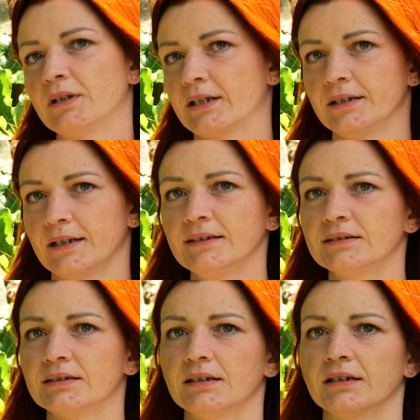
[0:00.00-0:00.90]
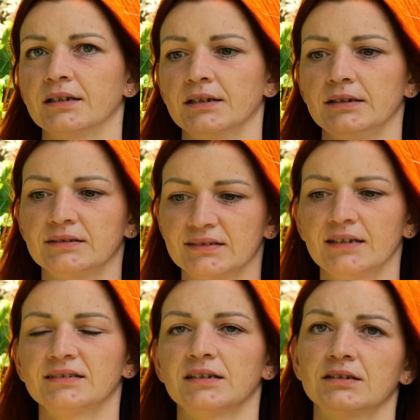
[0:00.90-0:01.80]
where I read, it
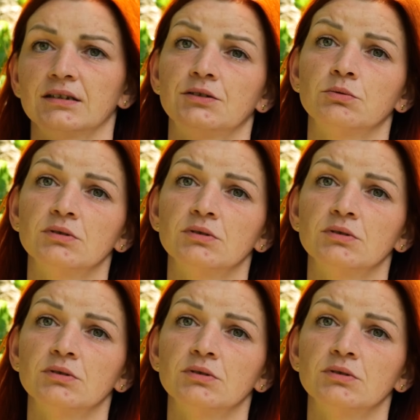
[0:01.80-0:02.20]
says that it